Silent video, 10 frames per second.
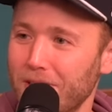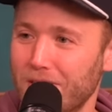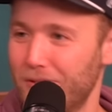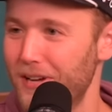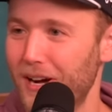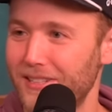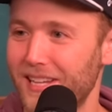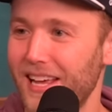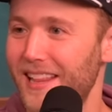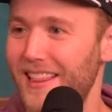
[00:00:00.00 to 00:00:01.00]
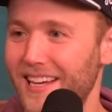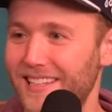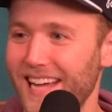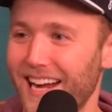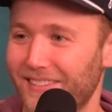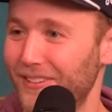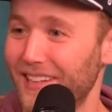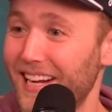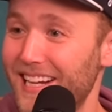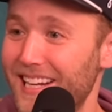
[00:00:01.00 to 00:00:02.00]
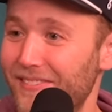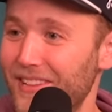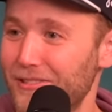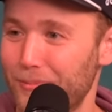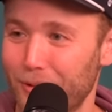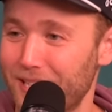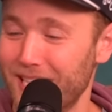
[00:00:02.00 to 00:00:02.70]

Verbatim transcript: So who knows the exact validity of these reports.